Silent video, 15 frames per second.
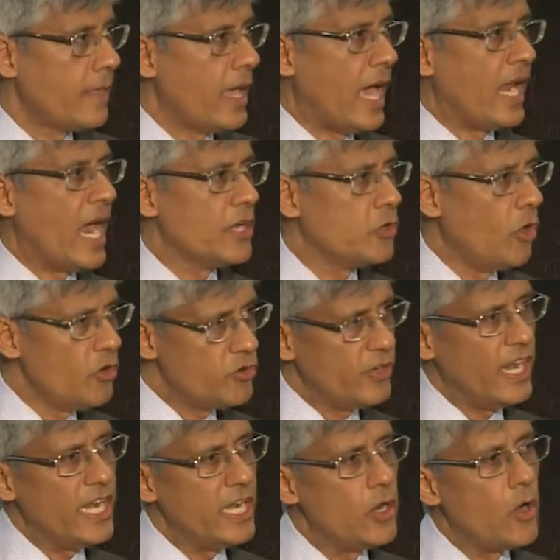and I don't
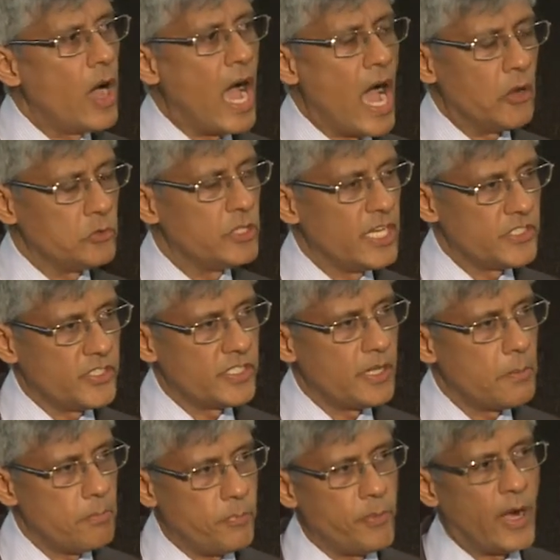really know how this
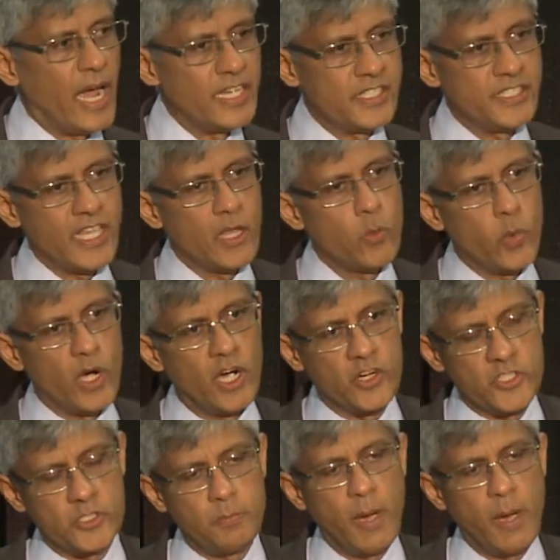pricing works,